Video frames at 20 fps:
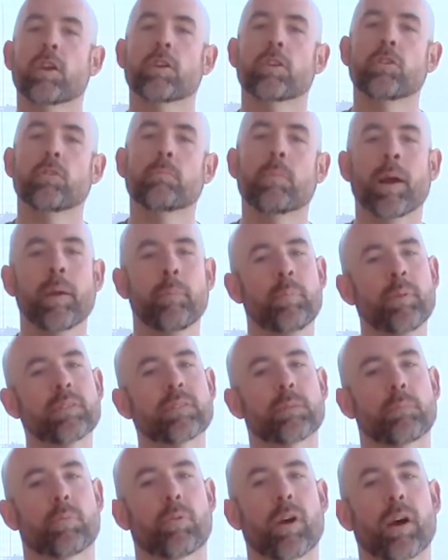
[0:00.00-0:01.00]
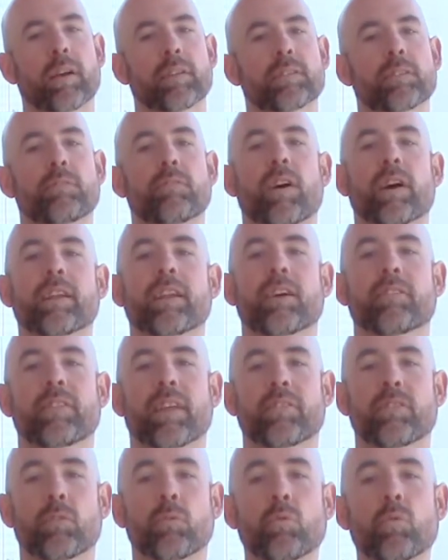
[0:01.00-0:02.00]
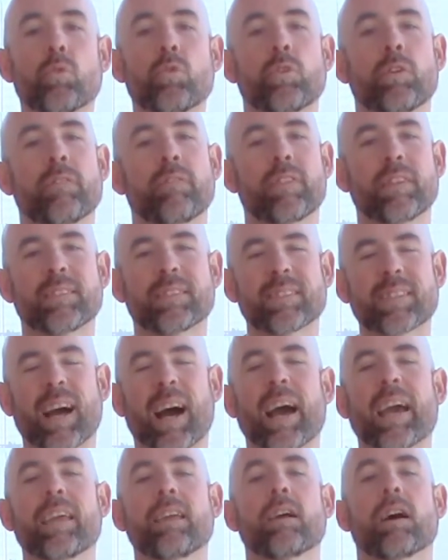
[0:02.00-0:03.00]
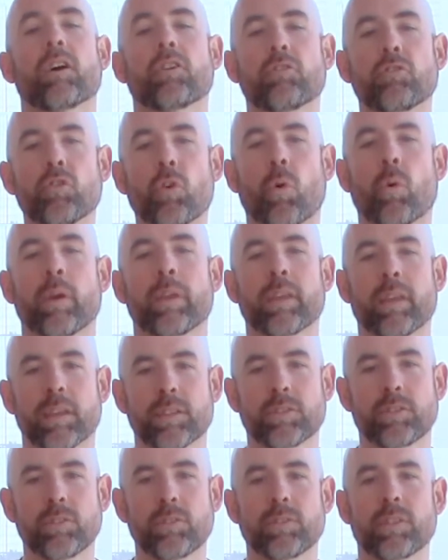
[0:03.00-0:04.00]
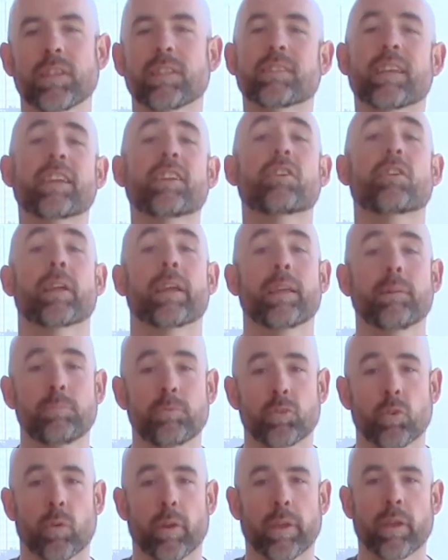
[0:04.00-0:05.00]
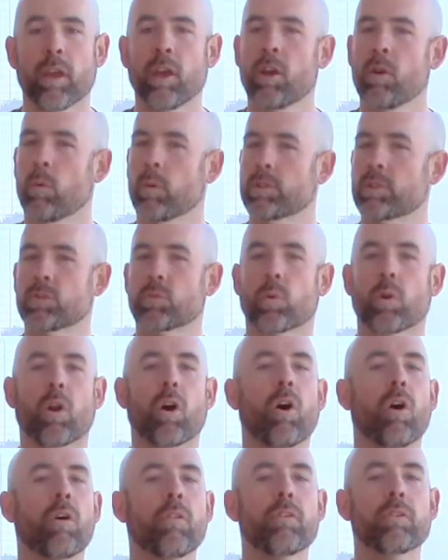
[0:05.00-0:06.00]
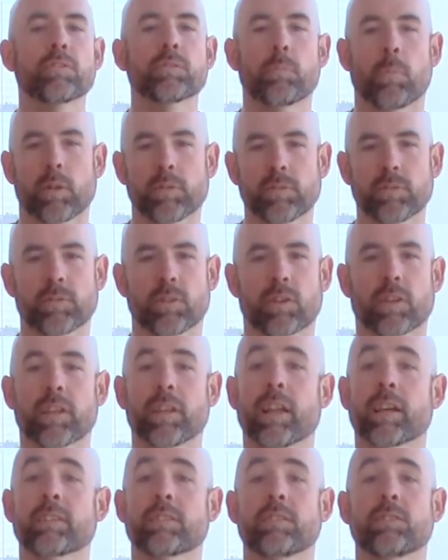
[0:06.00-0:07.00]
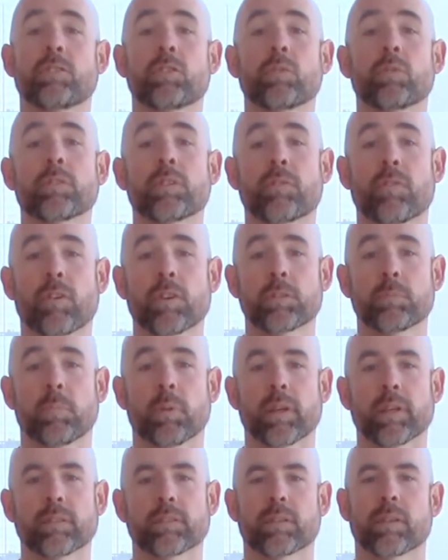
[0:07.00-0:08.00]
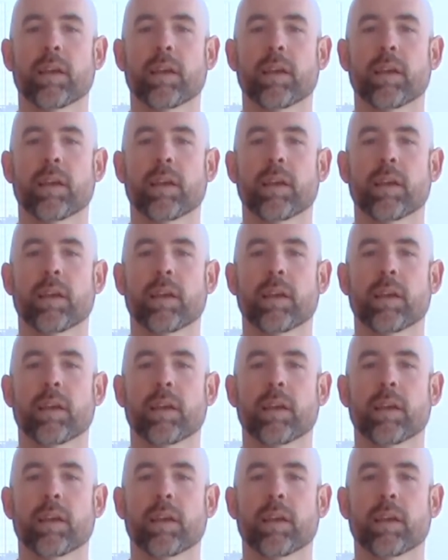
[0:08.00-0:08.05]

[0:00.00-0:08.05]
You might be surprised to find out that the root of these tight, annoying issues is at your hip joint, which is where all those muscles are connected to in the first place.